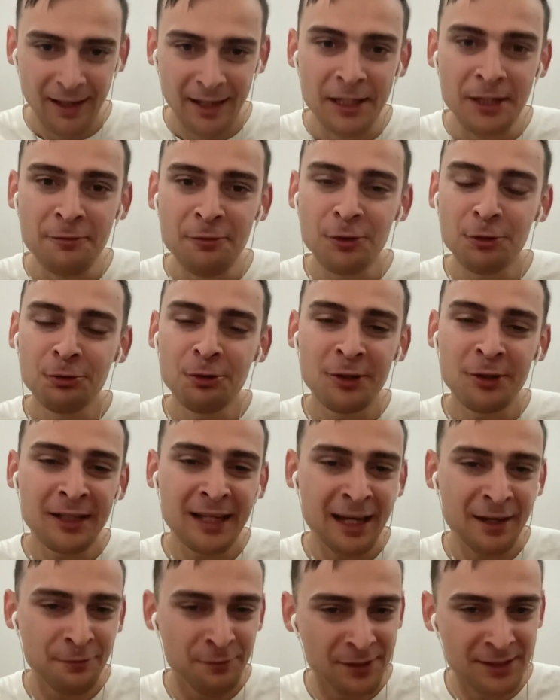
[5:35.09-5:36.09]
If you don't
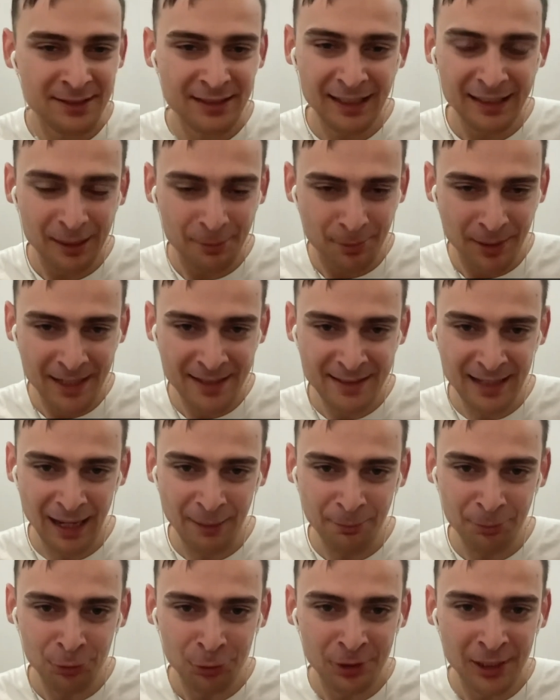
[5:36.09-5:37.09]
have this database
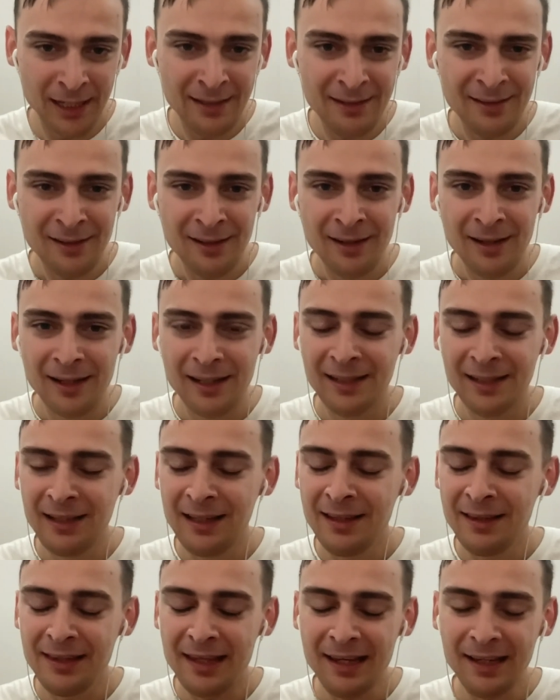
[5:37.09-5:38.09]
up to date, it
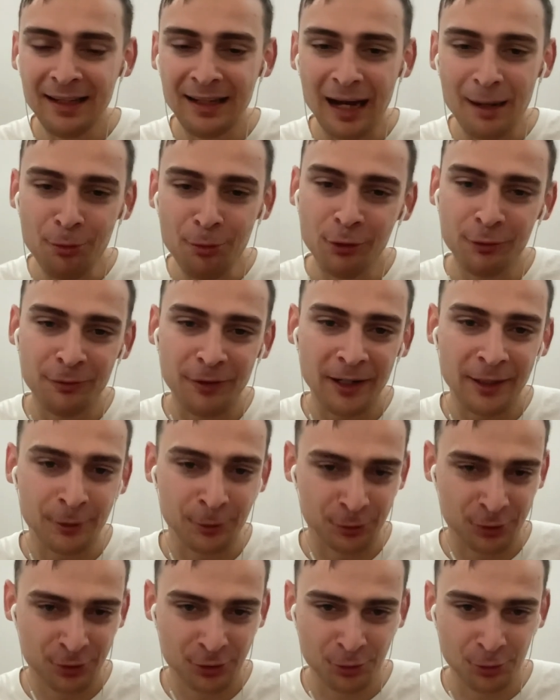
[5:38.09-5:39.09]
can take a couple of hours.